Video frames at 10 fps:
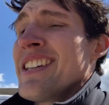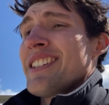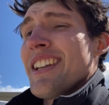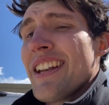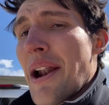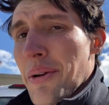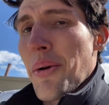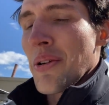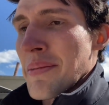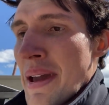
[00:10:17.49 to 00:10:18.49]
stick it out of
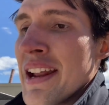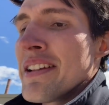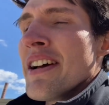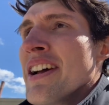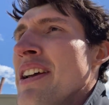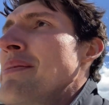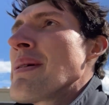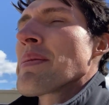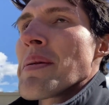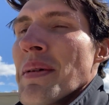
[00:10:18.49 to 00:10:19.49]
corner, man. You make more